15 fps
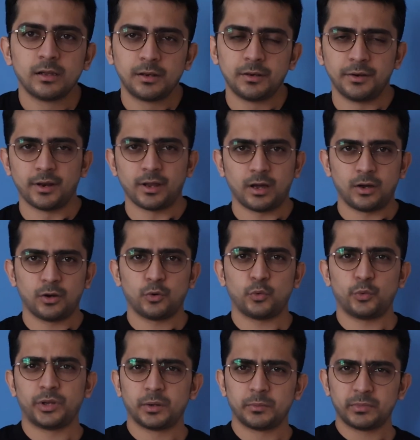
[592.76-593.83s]
Now,
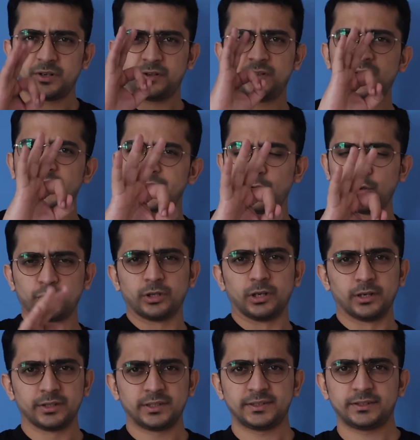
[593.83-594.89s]
number 3 on the
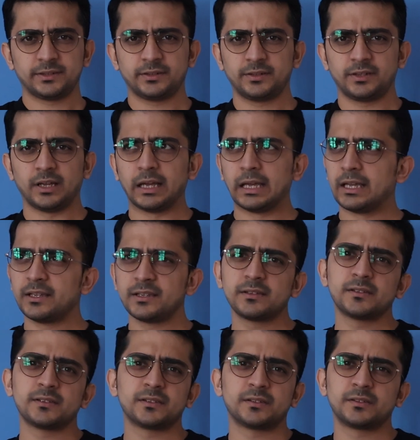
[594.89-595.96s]
list
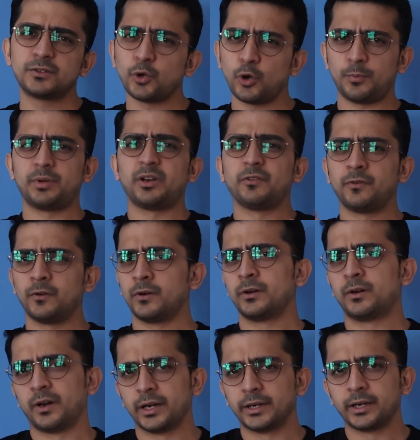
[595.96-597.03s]
is your
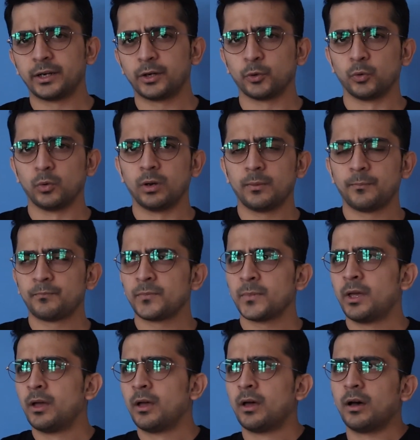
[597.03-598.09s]
preferred writing tool.
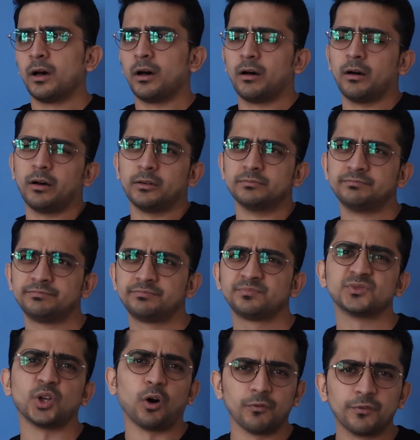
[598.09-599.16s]

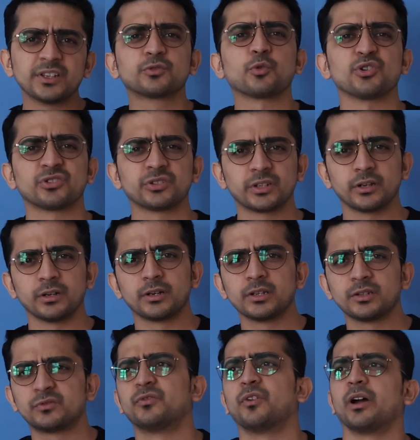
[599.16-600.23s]
The obvious question here
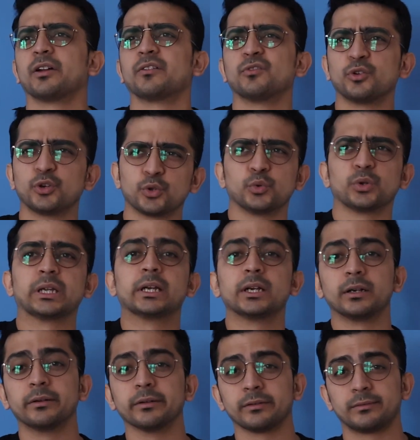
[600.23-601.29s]
is, why would you
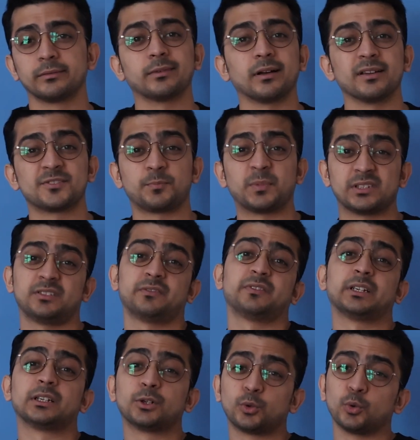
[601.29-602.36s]
need a
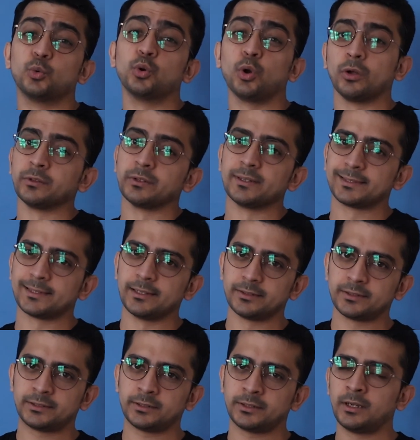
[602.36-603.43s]
specific tool on this
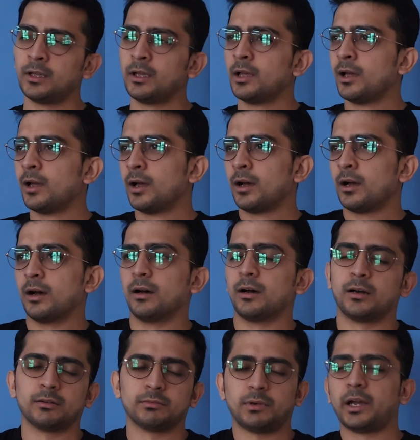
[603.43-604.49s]
list?
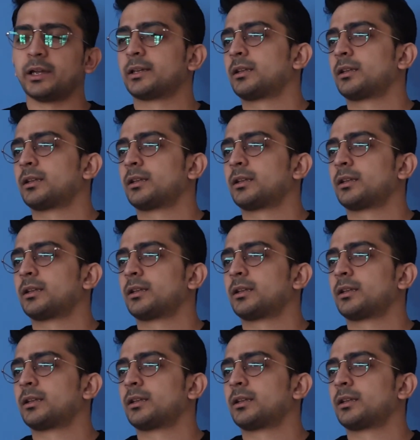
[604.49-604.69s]
I